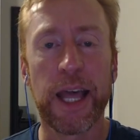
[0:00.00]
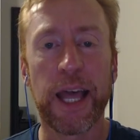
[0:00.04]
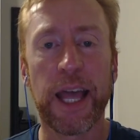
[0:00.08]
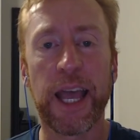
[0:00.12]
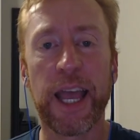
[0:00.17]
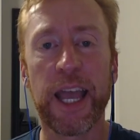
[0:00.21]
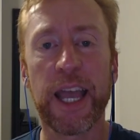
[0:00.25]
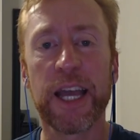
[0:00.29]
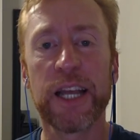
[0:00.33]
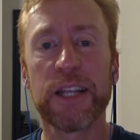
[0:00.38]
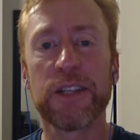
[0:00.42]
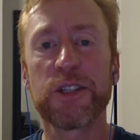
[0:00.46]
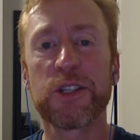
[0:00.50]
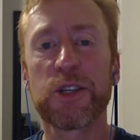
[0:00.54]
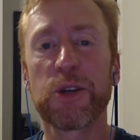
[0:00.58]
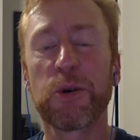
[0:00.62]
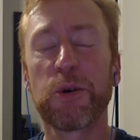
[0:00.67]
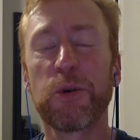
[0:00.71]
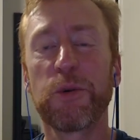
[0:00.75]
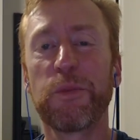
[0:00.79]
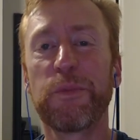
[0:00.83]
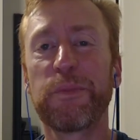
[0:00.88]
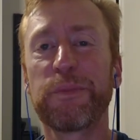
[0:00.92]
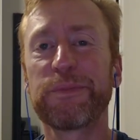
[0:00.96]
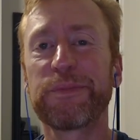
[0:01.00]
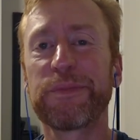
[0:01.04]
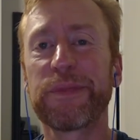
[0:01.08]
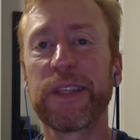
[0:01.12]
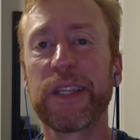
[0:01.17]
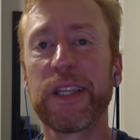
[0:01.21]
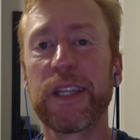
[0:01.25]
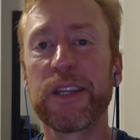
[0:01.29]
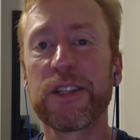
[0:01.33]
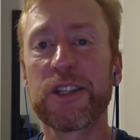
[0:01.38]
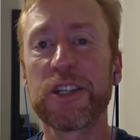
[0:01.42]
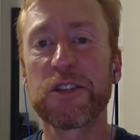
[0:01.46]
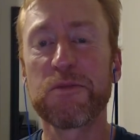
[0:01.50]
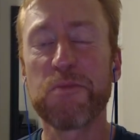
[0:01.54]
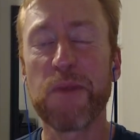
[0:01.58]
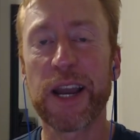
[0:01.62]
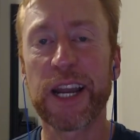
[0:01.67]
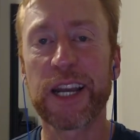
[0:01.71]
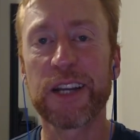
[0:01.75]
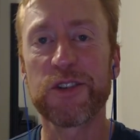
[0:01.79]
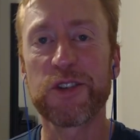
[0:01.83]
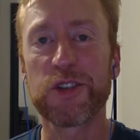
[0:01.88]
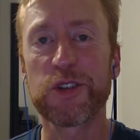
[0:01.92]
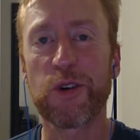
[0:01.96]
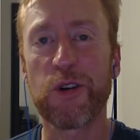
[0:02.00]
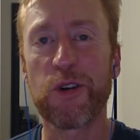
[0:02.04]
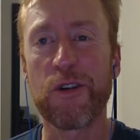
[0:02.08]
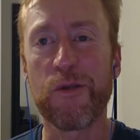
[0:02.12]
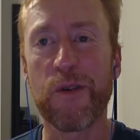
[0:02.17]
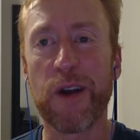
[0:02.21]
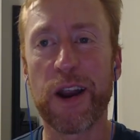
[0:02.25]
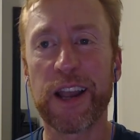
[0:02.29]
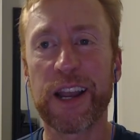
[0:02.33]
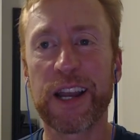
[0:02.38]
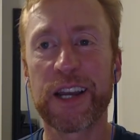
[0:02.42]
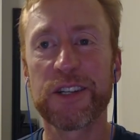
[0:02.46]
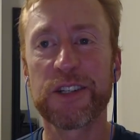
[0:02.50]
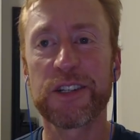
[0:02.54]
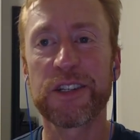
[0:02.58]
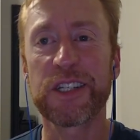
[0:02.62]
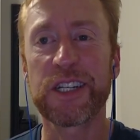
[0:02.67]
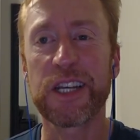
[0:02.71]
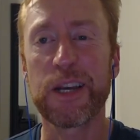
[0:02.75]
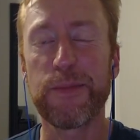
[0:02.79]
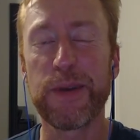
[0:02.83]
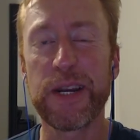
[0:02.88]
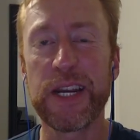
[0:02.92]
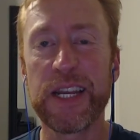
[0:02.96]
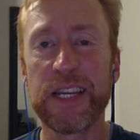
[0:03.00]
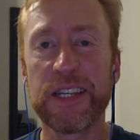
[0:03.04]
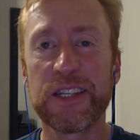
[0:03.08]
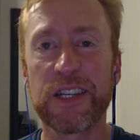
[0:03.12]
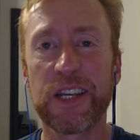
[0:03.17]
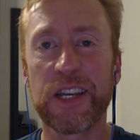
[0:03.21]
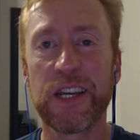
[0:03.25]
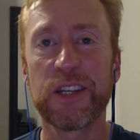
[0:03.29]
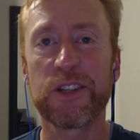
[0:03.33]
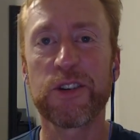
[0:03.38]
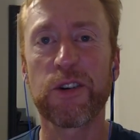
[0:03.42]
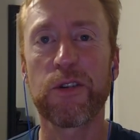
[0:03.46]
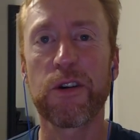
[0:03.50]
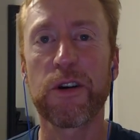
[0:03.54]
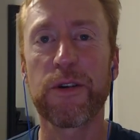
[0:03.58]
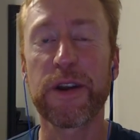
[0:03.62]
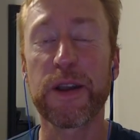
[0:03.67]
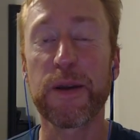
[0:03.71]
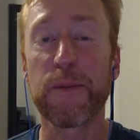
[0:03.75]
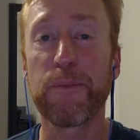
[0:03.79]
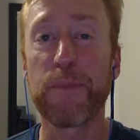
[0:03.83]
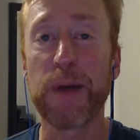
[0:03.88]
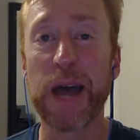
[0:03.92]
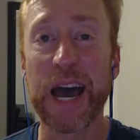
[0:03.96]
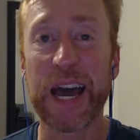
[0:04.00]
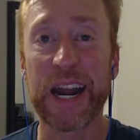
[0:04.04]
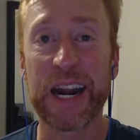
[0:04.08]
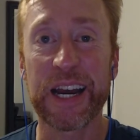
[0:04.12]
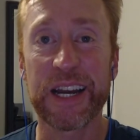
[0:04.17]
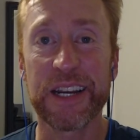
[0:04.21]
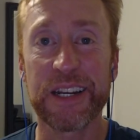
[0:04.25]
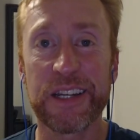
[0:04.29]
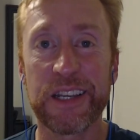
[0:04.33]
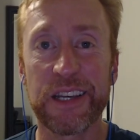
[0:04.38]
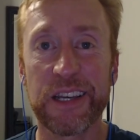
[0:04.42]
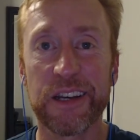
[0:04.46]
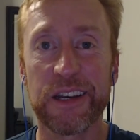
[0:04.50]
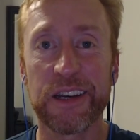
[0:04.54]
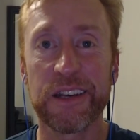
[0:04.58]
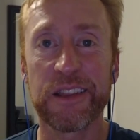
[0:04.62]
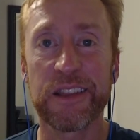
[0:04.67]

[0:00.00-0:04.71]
And so this is my concern, right? Because CBDC is already a bad idea.